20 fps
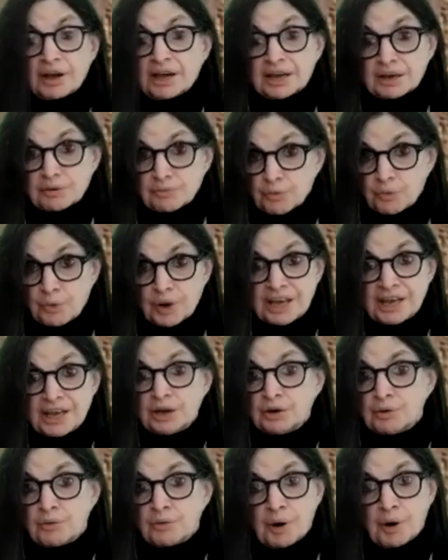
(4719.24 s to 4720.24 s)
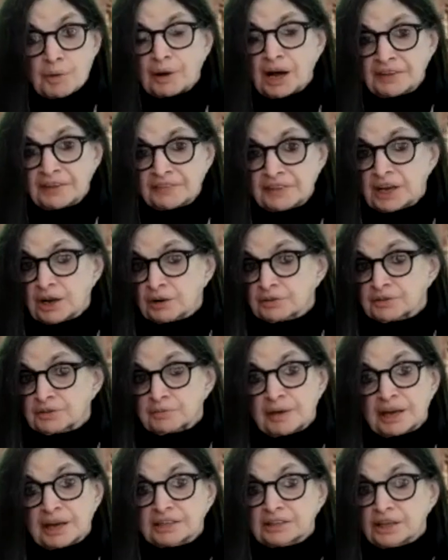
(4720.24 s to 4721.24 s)
We who are upon the earth
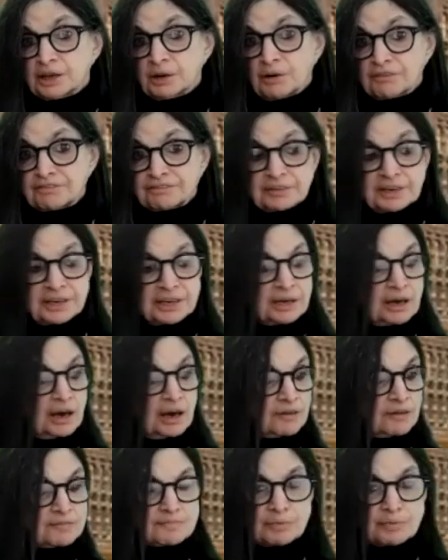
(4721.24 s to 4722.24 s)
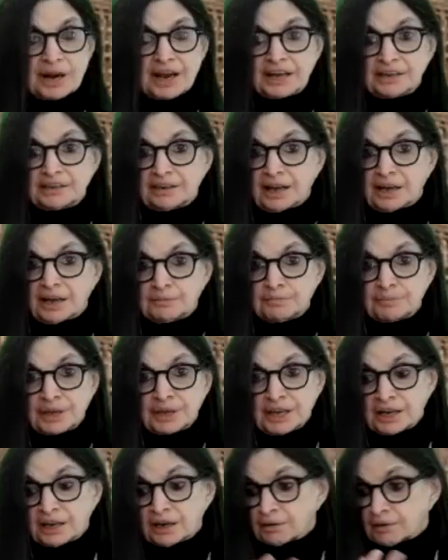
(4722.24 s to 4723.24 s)
make the offering of bread and
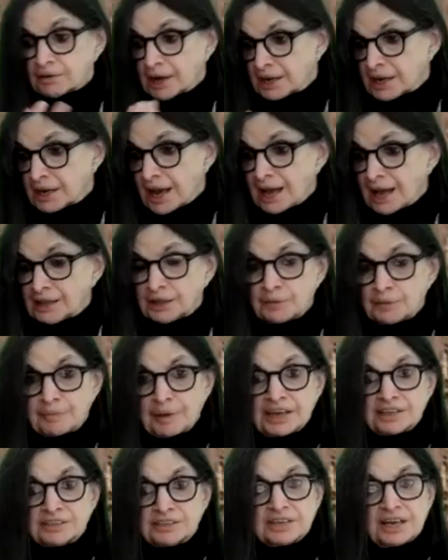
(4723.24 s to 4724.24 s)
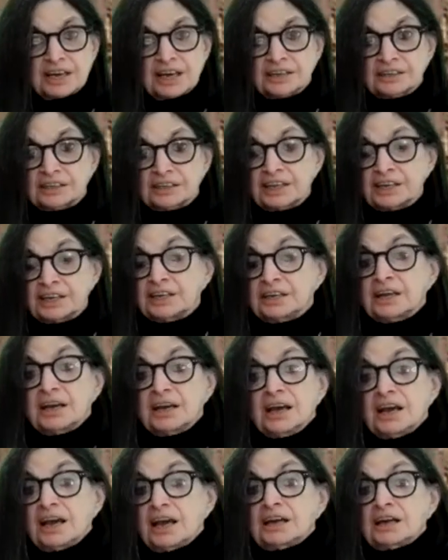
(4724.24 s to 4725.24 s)
beer and alabaster and linen
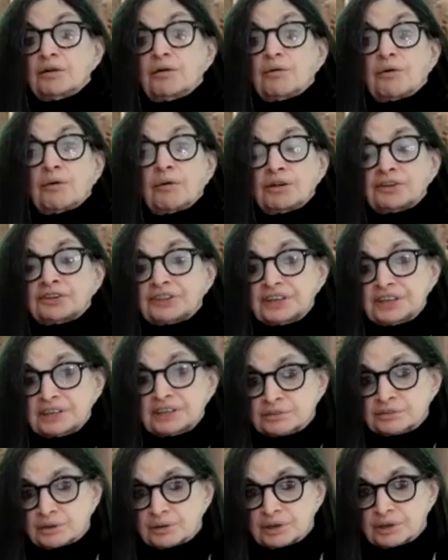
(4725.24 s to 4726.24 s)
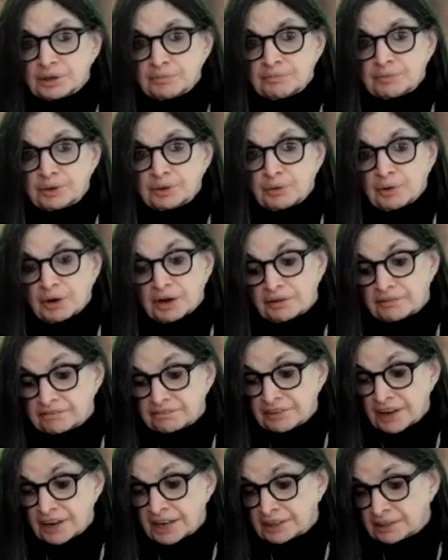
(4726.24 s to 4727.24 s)
and all things good and pure.
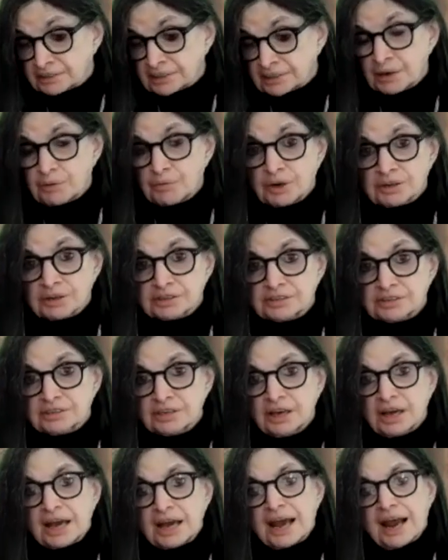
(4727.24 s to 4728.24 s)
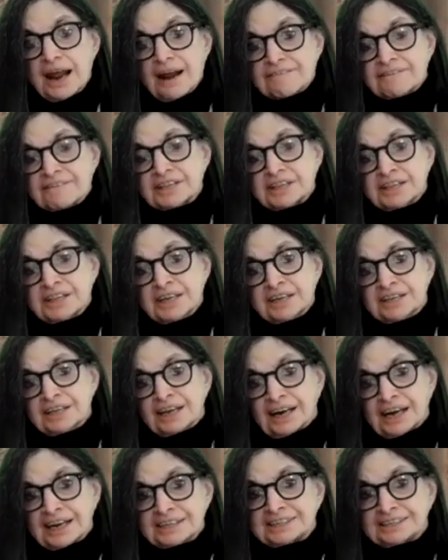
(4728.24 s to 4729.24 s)
Fine, that works. Everything that
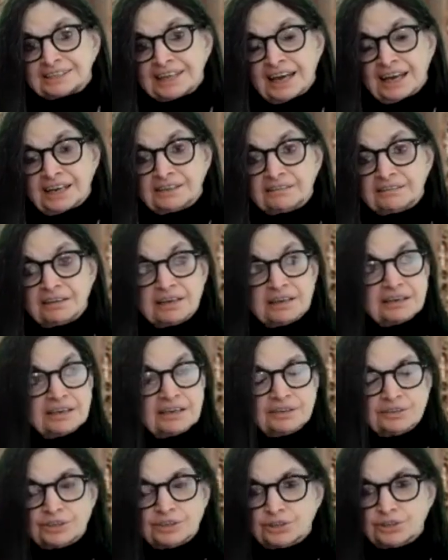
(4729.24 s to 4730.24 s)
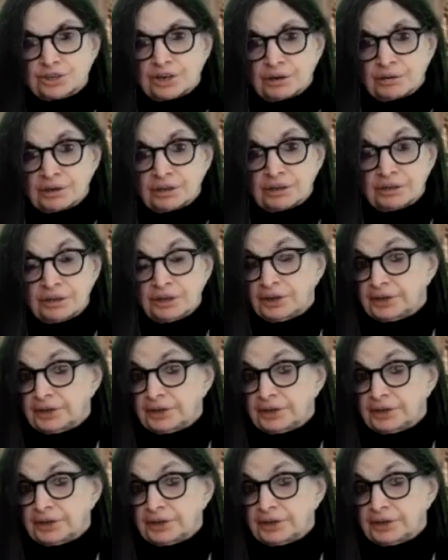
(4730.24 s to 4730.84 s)
I said is eternal.